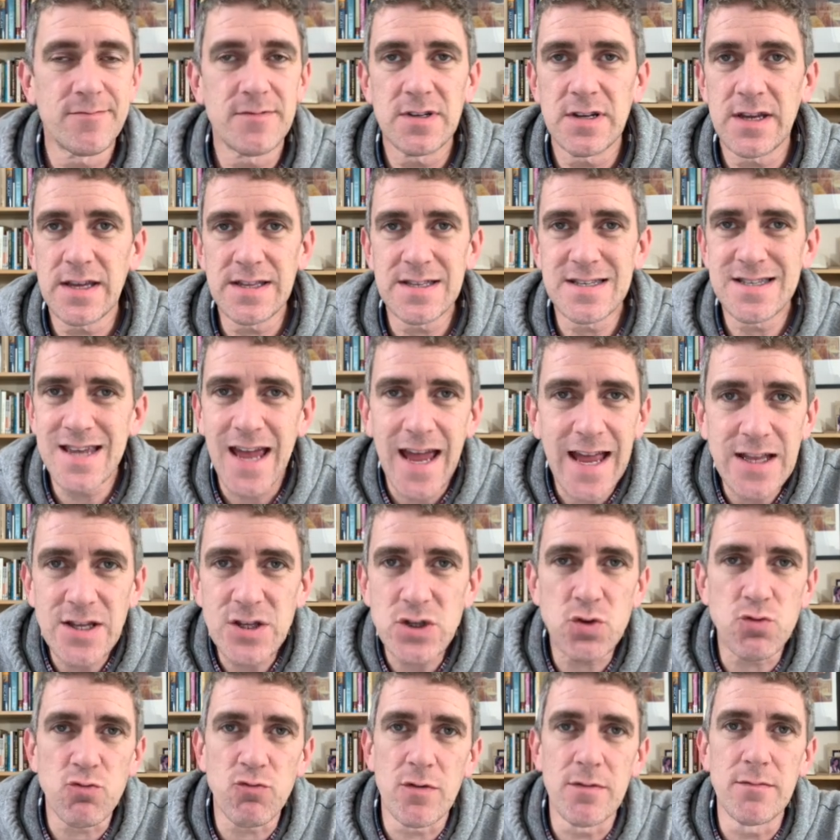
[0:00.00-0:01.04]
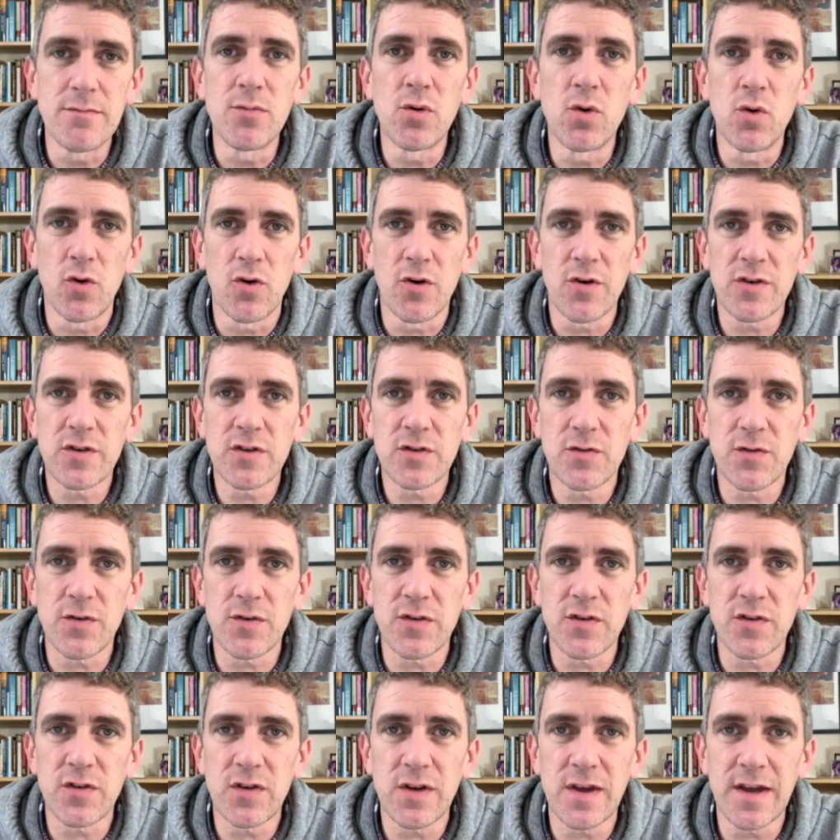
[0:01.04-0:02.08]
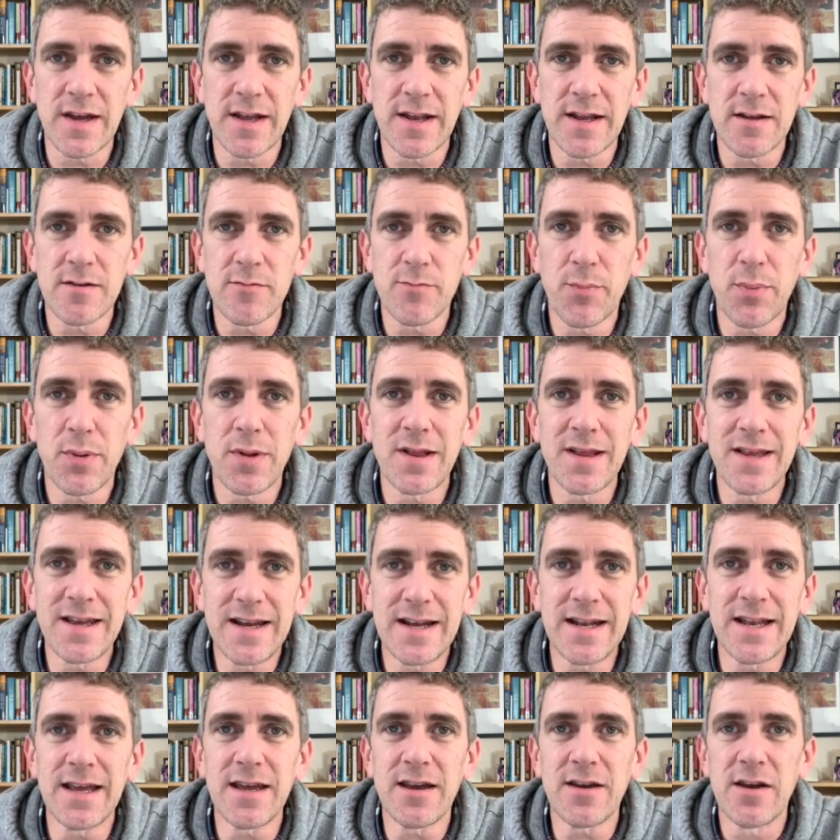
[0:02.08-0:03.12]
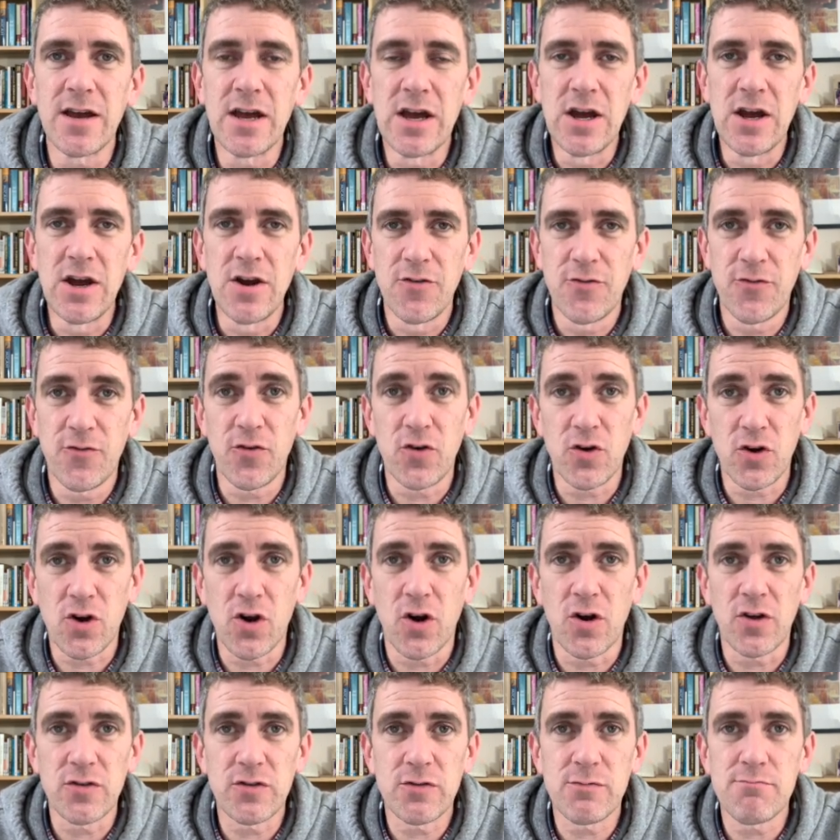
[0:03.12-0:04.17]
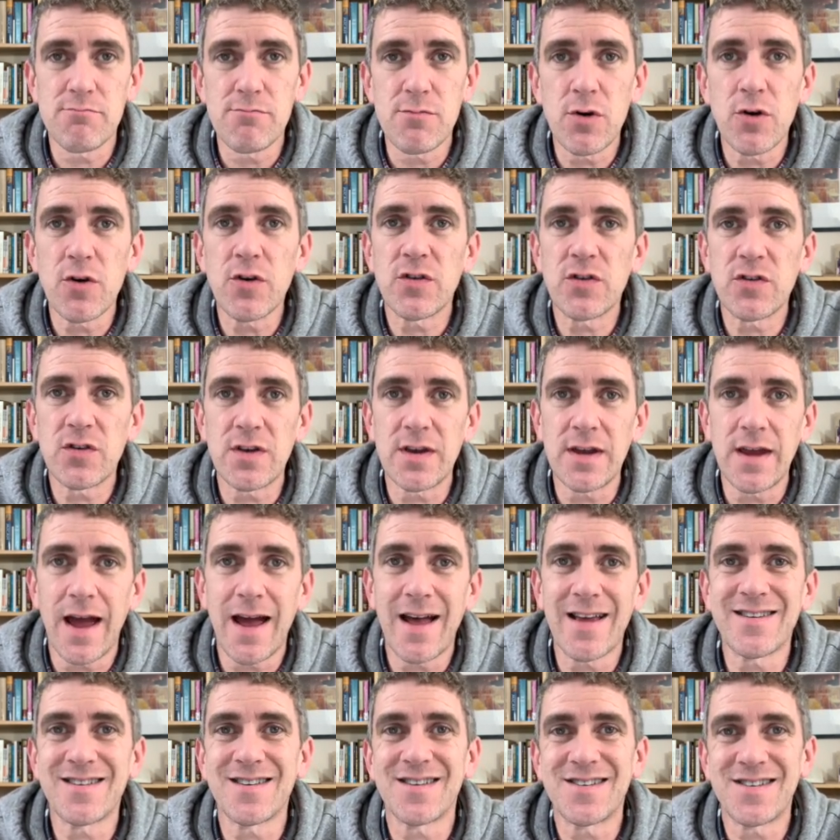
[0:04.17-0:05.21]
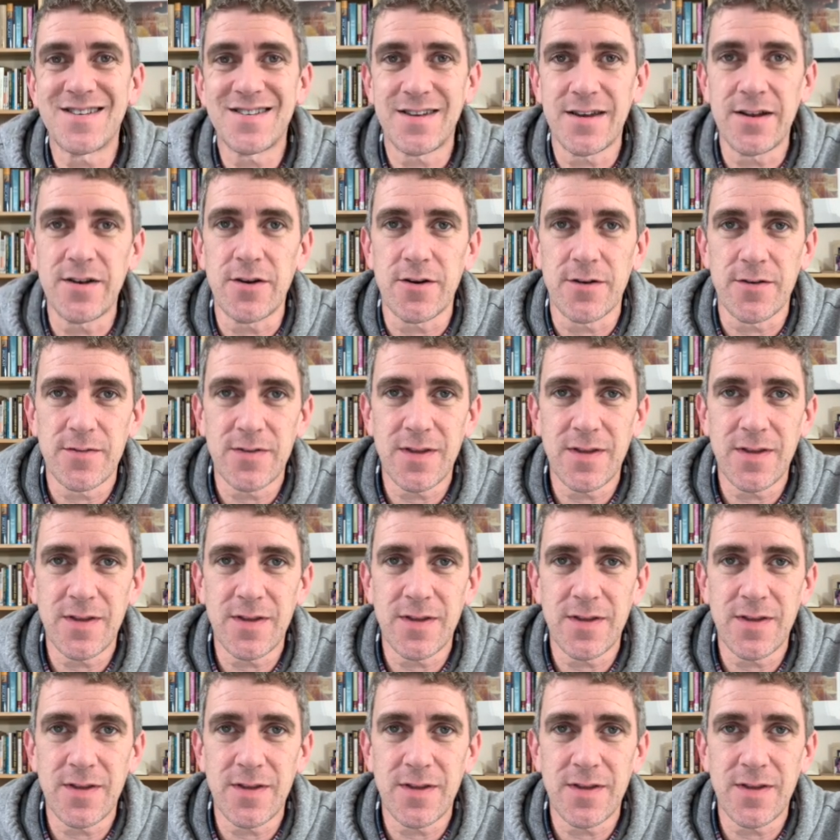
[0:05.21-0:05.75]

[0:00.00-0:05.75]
intense remorse for sin and pleading for God's mercy as a sinner.